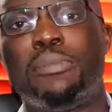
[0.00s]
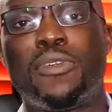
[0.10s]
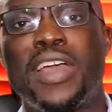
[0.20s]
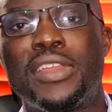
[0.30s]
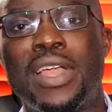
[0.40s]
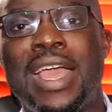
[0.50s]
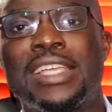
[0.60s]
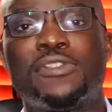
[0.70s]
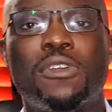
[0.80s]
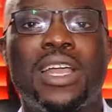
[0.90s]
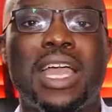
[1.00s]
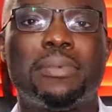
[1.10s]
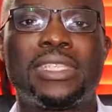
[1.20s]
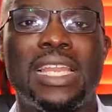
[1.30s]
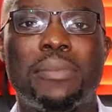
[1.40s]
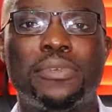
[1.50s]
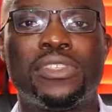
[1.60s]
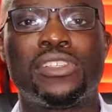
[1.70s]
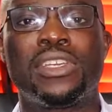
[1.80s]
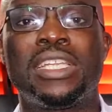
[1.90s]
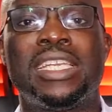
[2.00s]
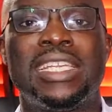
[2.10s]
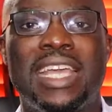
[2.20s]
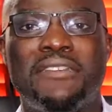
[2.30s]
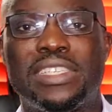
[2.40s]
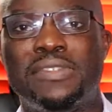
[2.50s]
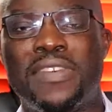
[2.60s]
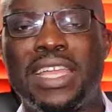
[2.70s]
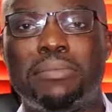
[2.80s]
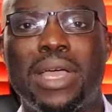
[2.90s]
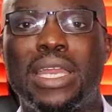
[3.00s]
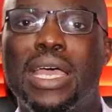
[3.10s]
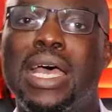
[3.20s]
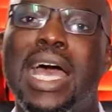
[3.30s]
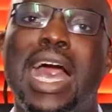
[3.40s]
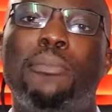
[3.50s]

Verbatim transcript: provide you cash flow and capital appreciation in a diversified manner,